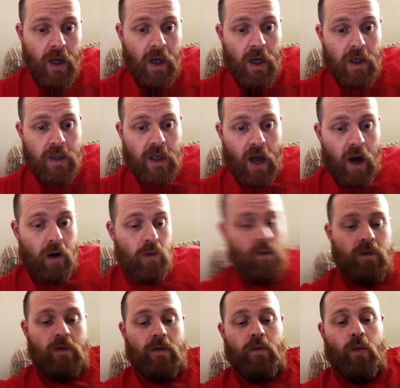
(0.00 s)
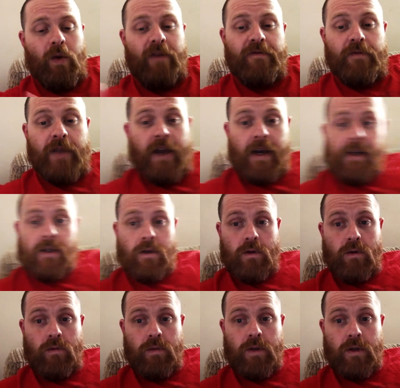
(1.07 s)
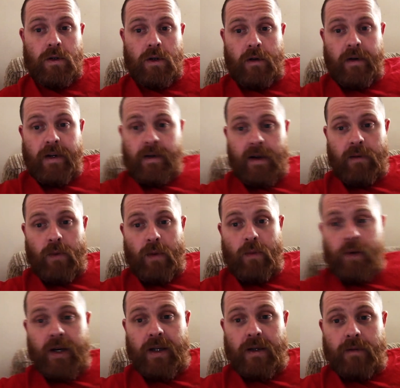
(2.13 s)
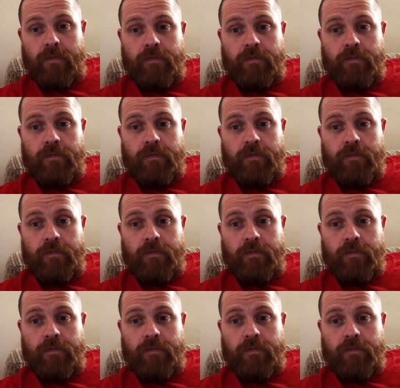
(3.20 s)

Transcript: So with this, oops, sorry, that went weird.